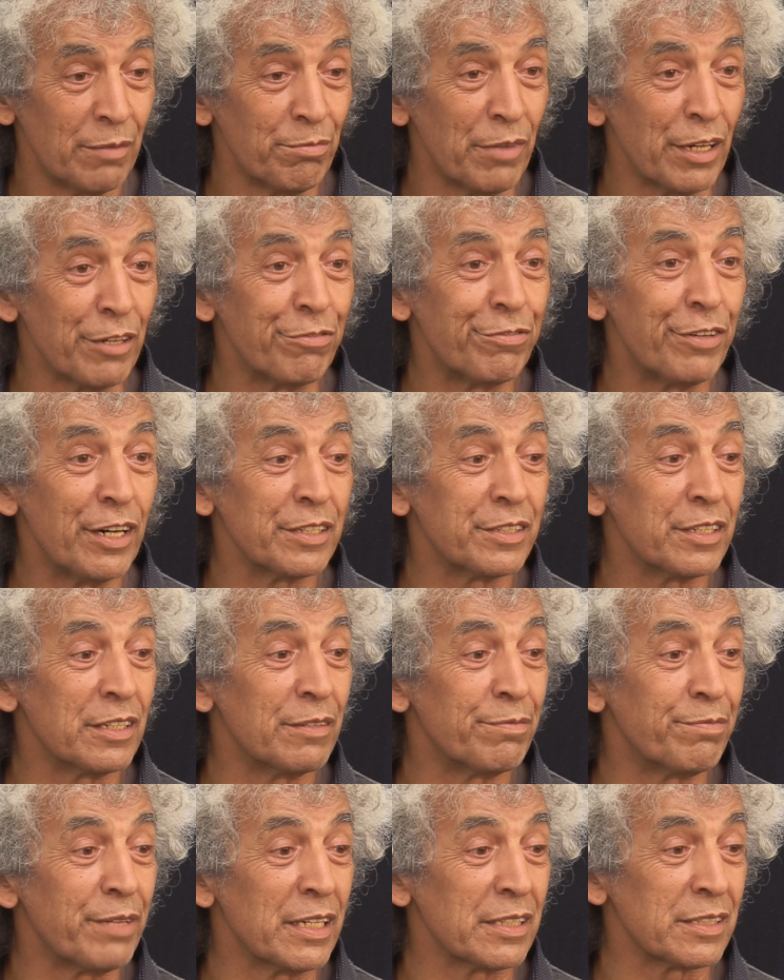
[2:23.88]
My
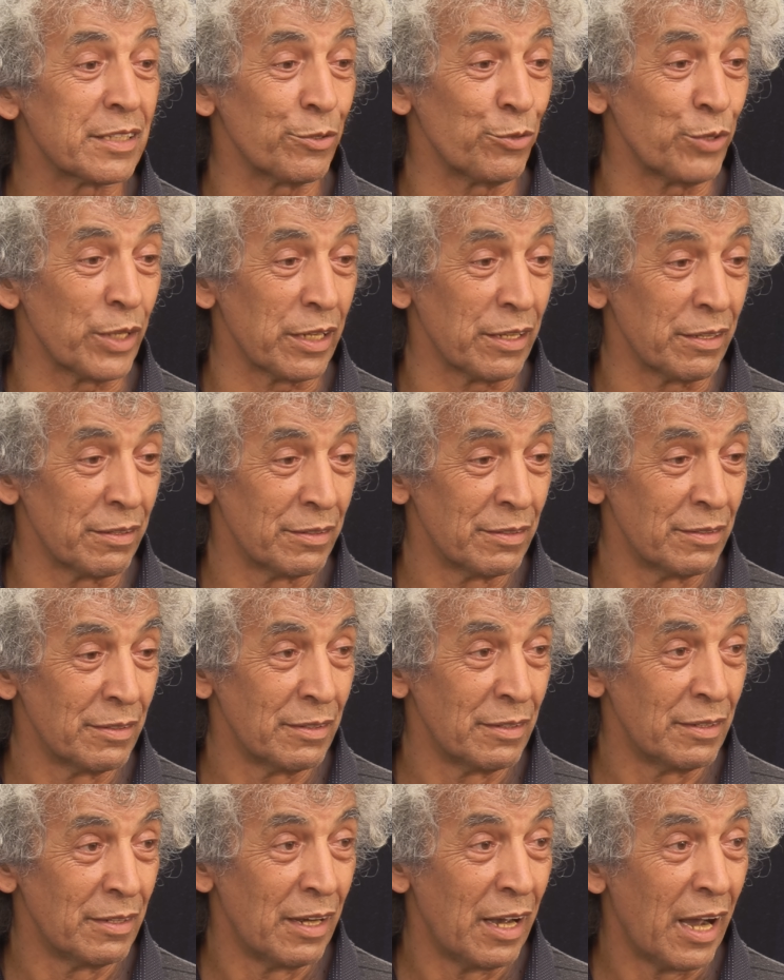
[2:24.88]
father passed away.
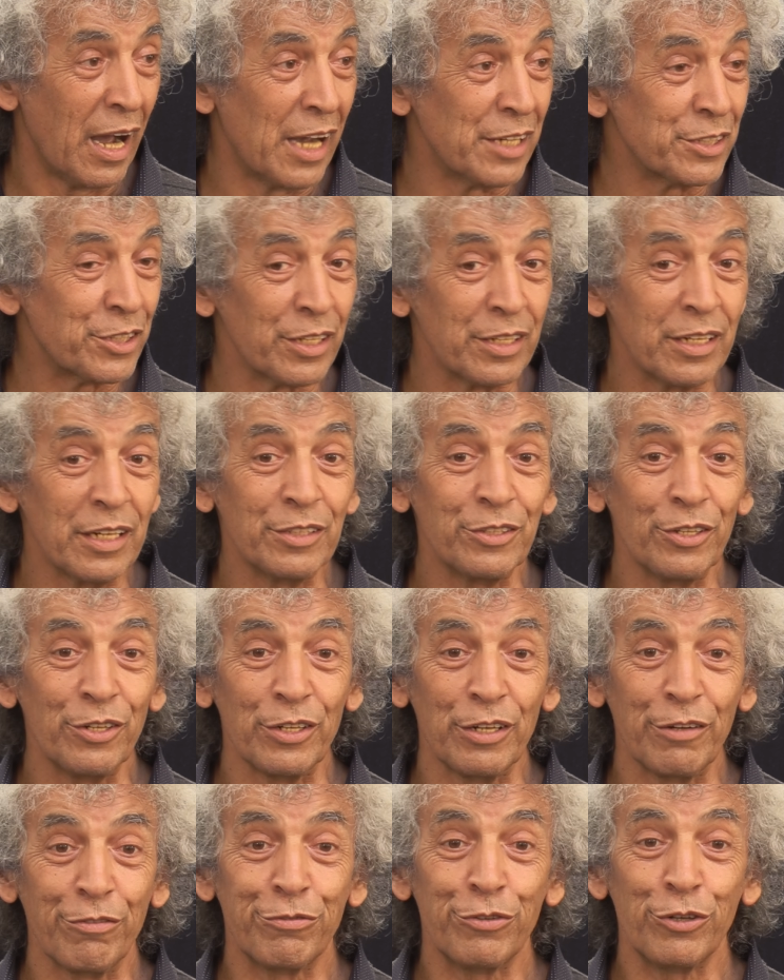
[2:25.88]
Einstein had
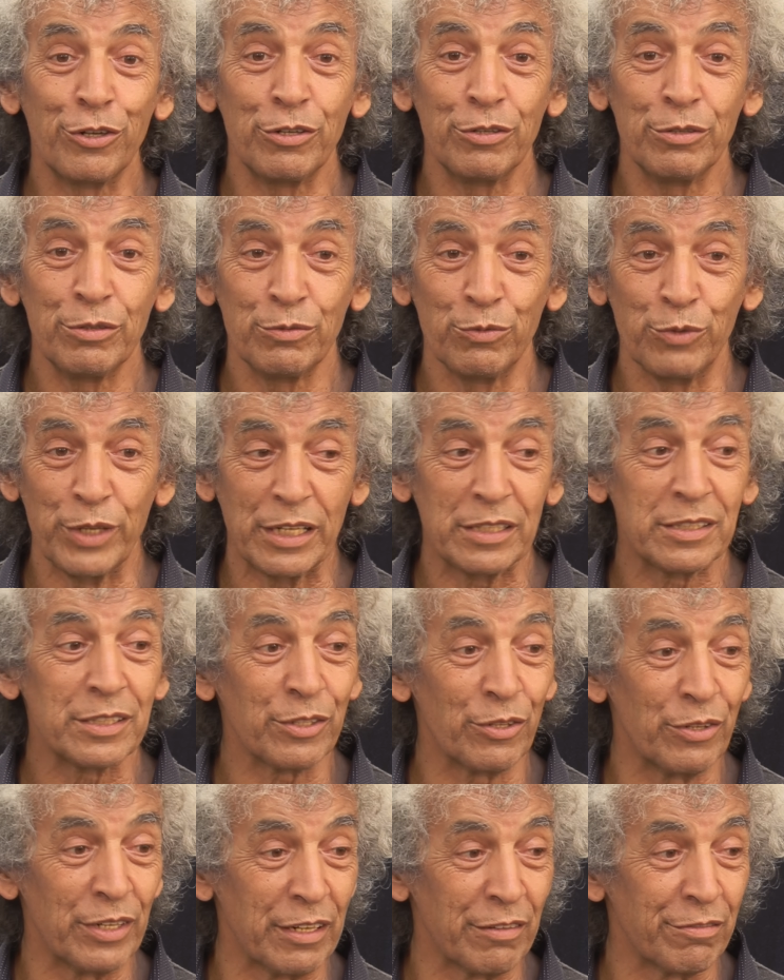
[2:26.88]
only four weeks
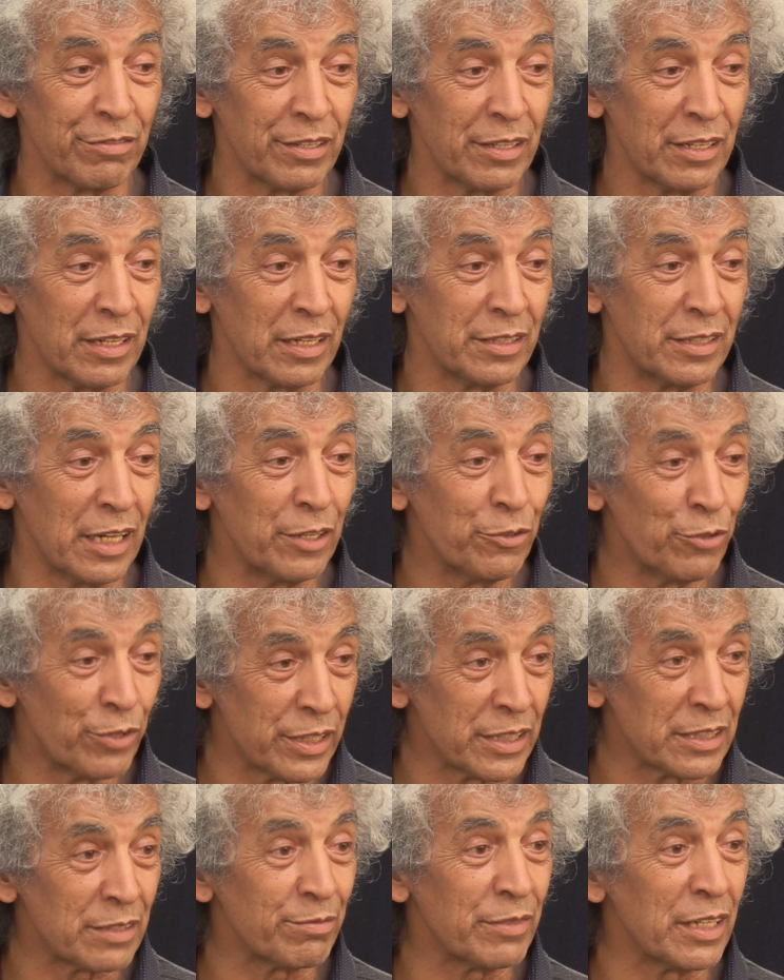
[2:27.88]
to live. He had
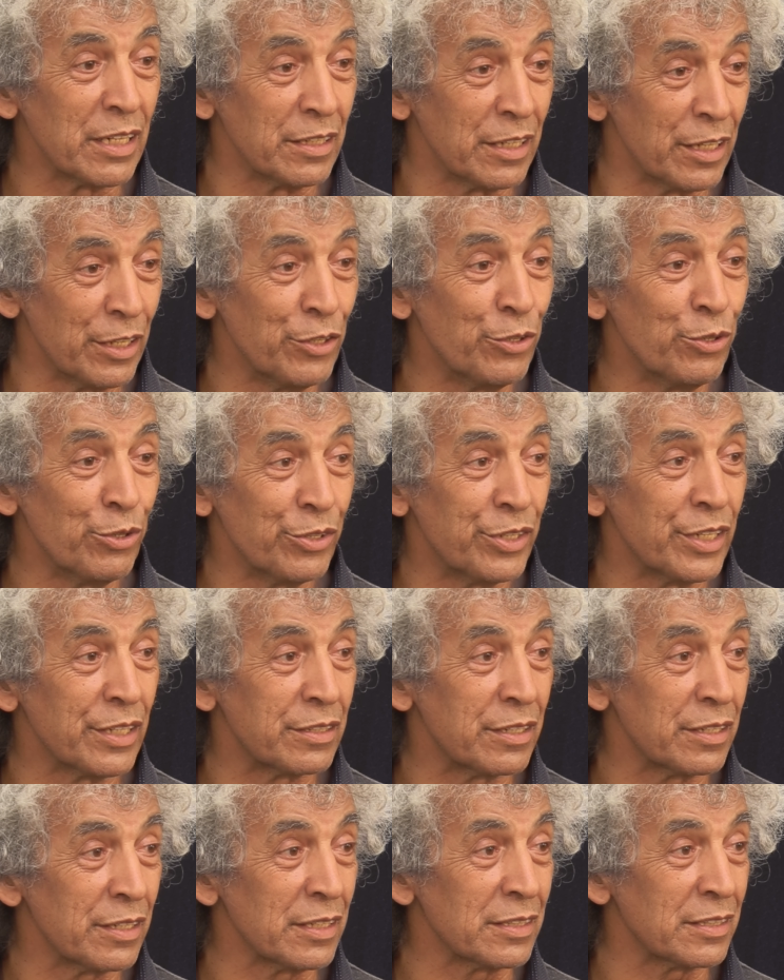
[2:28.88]
aneurysm and he knew
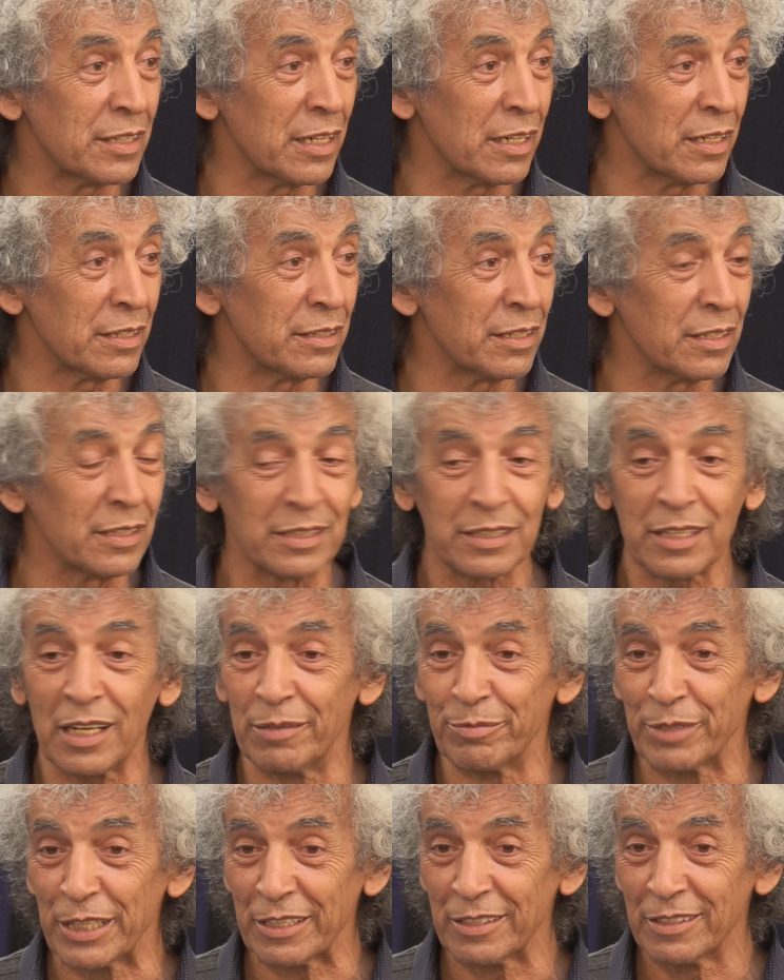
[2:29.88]
that his end is
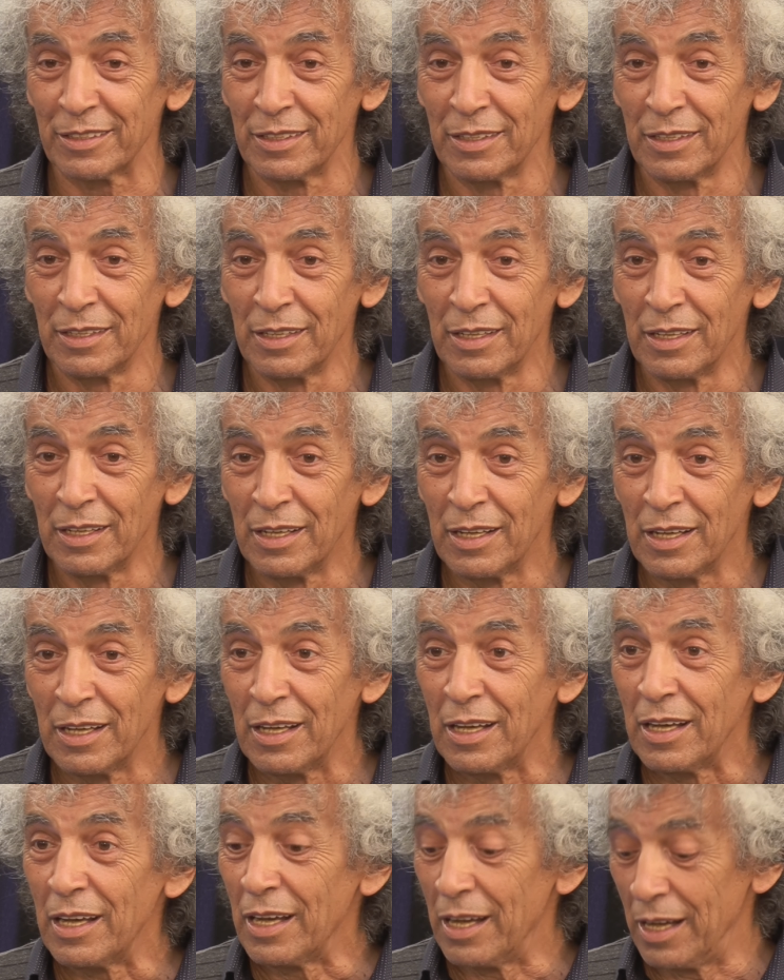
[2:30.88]
coming.
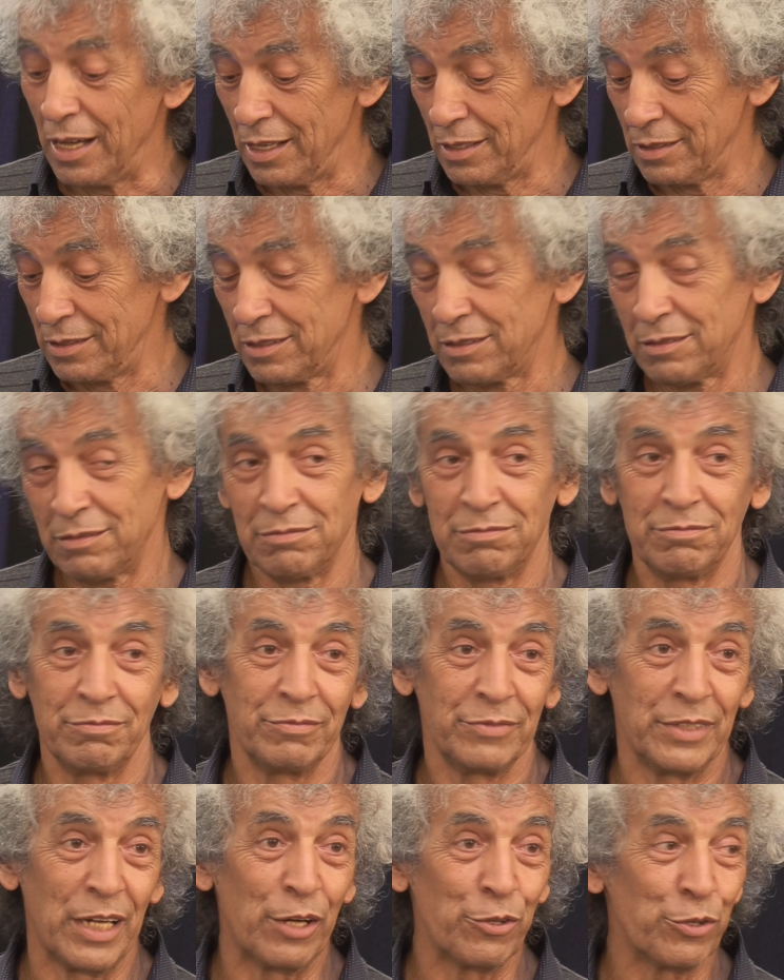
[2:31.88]
And
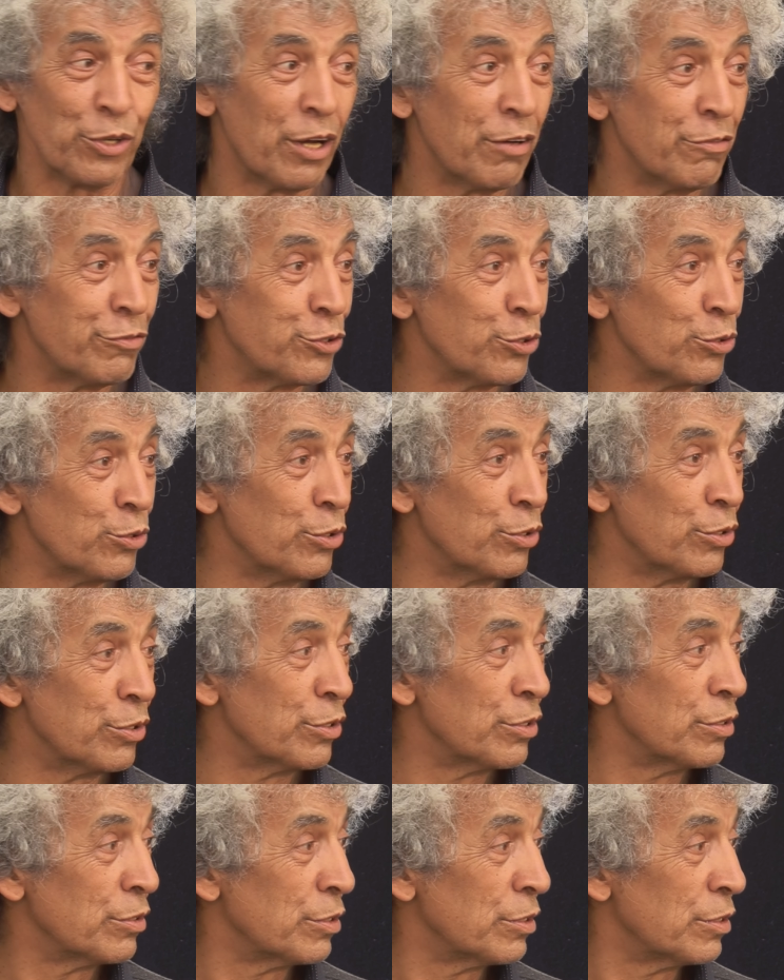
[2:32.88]
now you have to
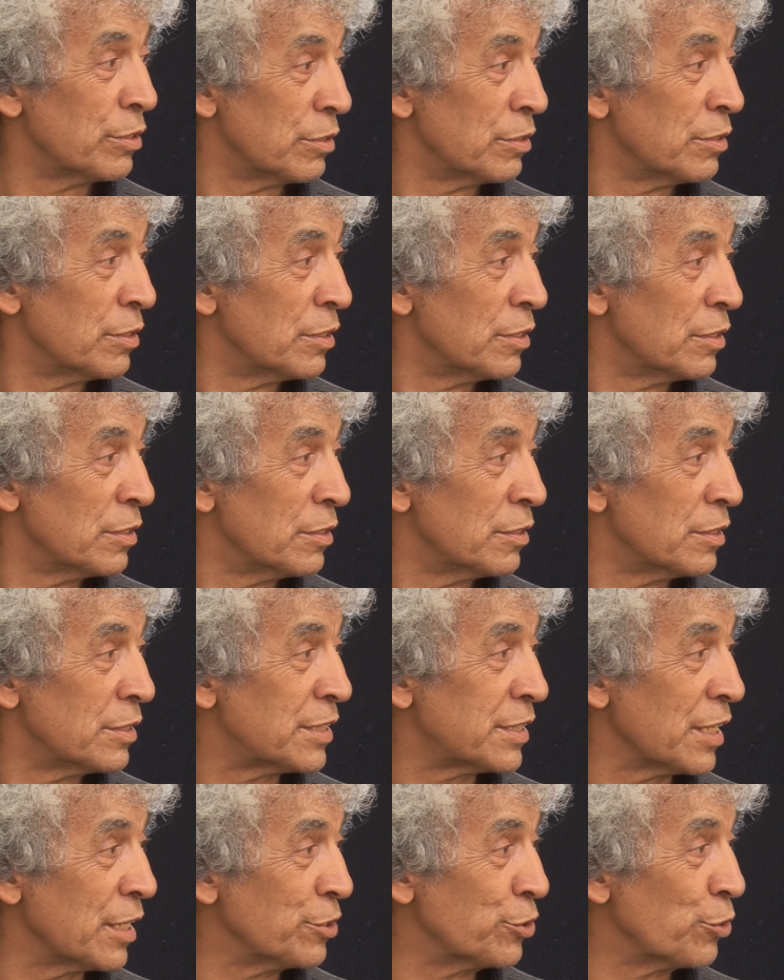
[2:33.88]

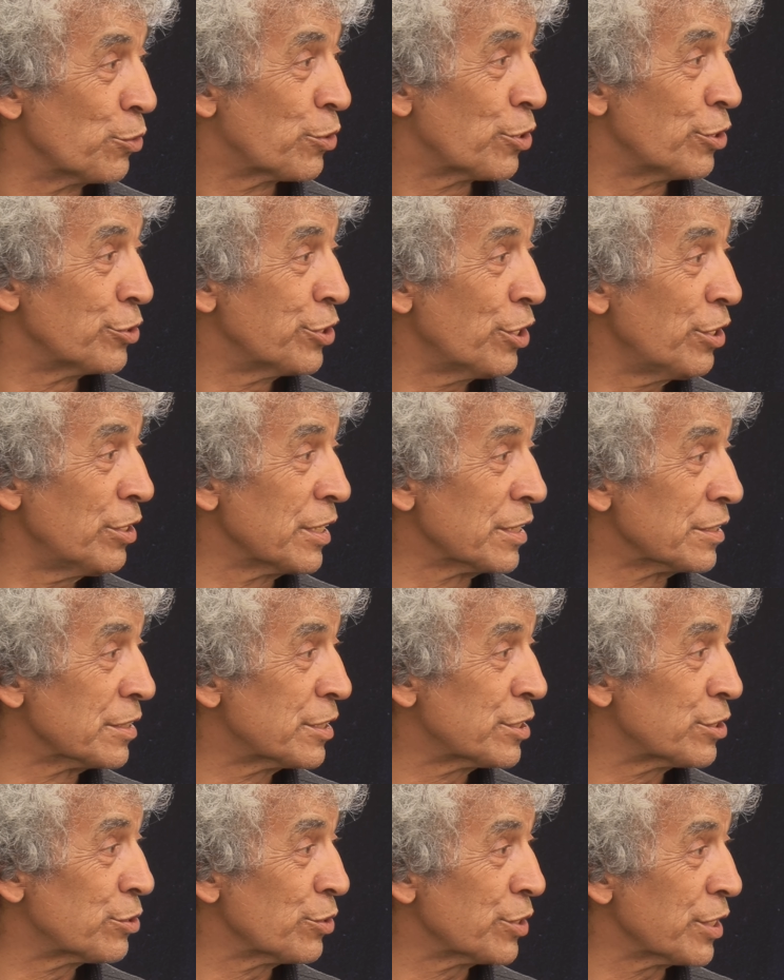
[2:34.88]
send your
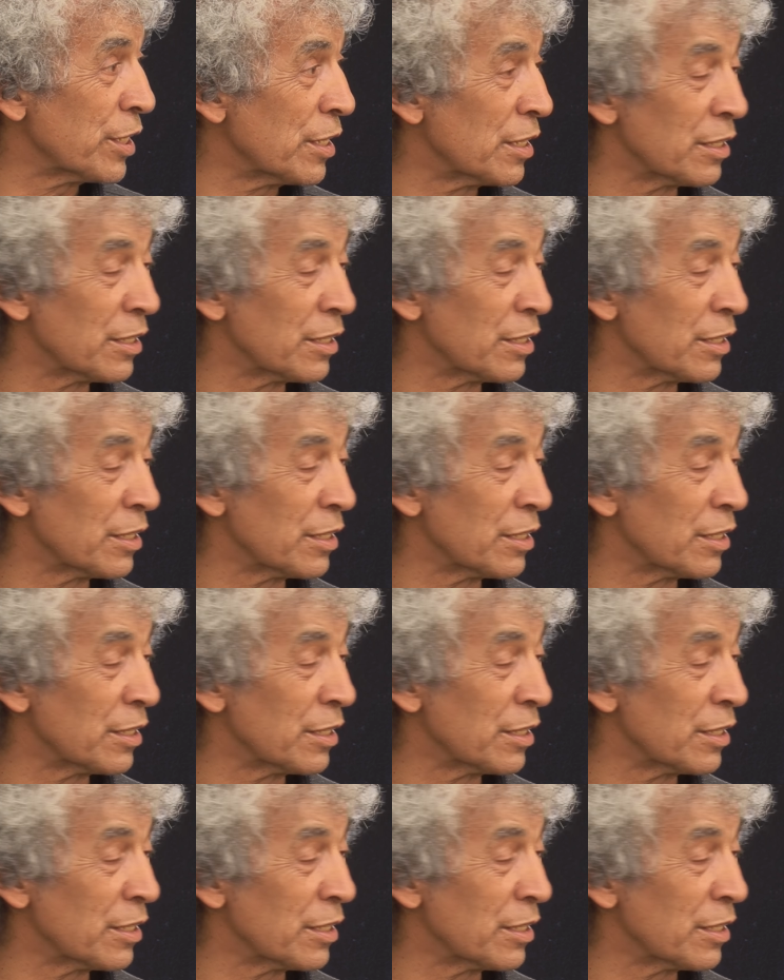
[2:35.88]
condolence to the